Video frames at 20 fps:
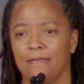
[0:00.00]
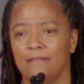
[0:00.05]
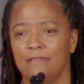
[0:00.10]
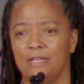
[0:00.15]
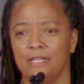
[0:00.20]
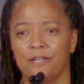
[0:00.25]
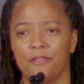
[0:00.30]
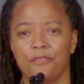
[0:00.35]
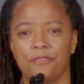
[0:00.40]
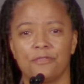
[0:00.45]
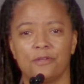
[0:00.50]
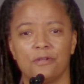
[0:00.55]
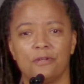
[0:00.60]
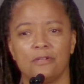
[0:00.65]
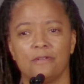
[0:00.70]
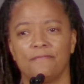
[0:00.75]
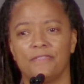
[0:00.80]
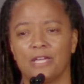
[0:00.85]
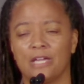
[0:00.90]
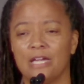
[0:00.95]
that a third
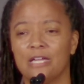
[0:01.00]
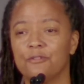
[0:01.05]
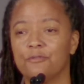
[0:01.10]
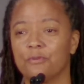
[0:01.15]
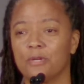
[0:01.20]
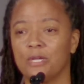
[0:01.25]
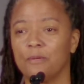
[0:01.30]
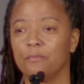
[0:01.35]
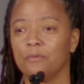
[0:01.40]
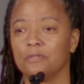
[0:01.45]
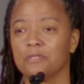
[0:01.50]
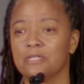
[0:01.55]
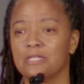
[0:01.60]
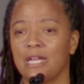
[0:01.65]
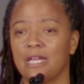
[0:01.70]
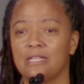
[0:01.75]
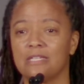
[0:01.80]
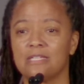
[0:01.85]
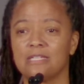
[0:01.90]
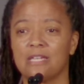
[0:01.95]
of the country will
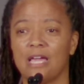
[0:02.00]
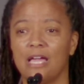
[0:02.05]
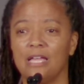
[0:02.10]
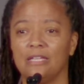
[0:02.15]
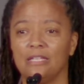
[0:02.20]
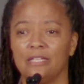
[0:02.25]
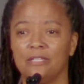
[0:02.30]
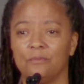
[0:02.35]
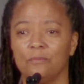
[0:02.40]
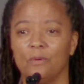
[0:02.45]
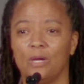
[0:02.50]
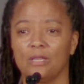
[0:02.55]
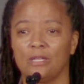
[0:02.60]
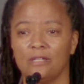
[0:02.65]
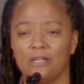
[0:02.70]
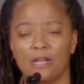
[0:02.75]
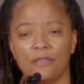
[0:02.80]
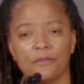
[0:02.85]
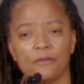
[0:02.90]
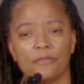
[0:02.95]
stand silent while
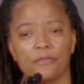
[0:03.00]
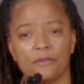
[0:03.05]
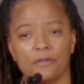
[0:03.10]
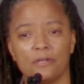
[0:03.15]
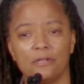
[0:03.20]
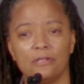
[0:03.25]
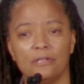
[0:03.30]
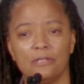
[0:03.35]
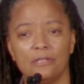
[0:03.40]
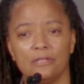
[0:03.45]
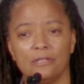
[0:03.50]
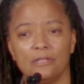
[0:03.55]
another third